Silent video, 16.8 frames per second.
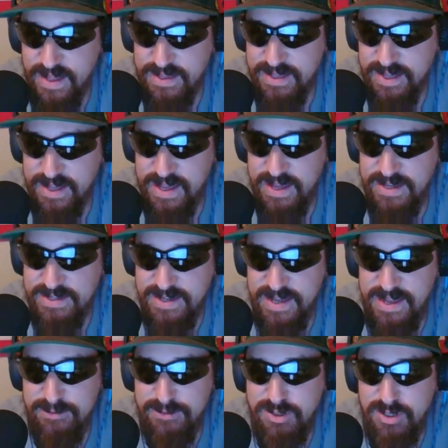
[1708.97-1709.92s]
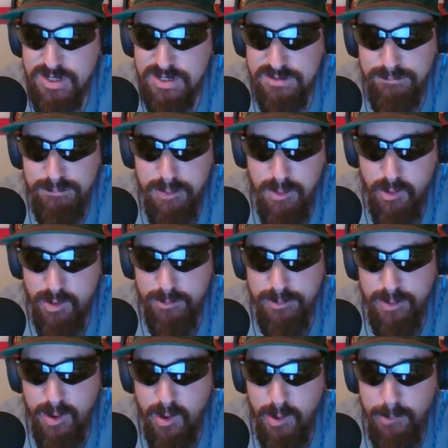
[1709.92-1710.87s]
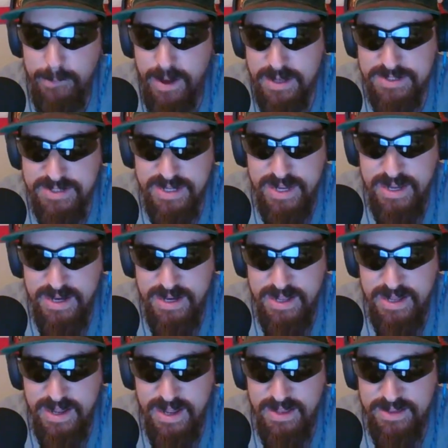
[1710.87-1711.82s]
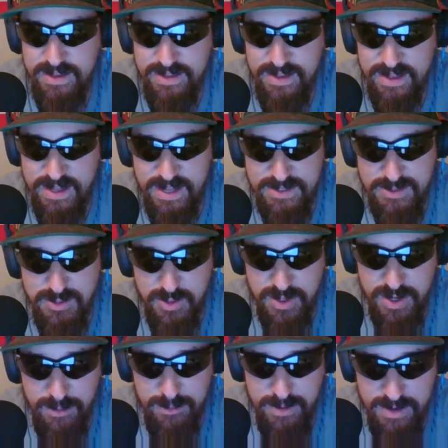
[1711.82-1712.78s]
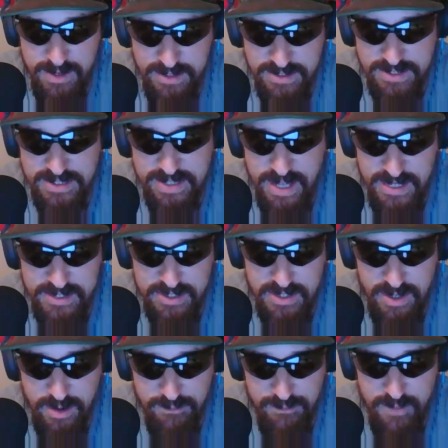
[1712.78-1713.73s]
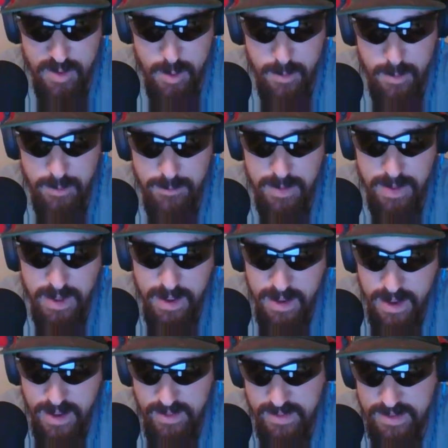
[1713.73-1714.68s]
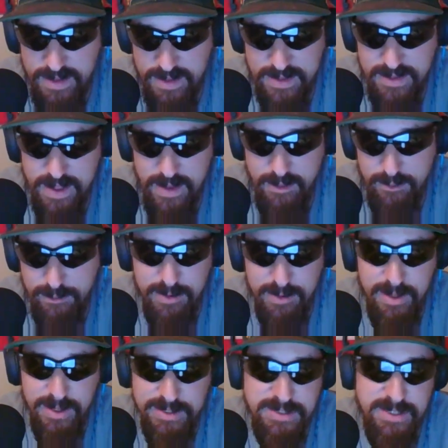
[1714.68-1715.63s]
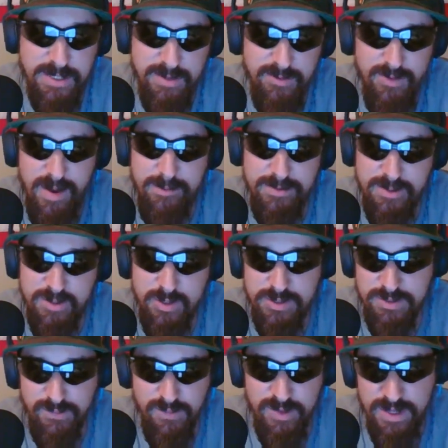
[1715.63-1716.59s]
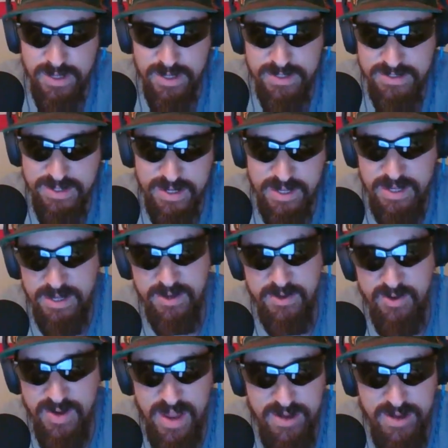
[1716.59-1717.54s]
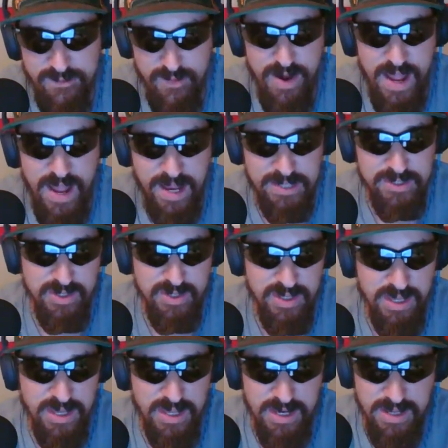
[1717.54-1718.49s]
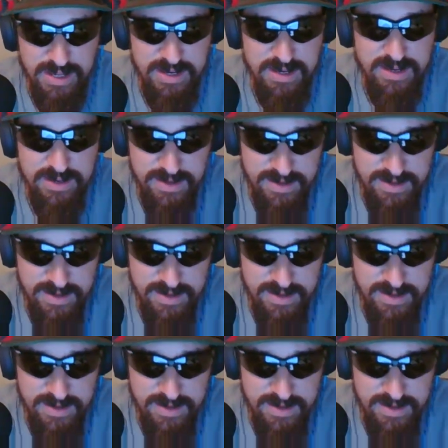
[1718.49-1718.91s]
like, the kids, he would just pour a bowl, about to eat it, and then the kids would come in and snatch it up from him, and they would be like, "Silly rabbit, Tricks are for kids." Like, he could never actually get it.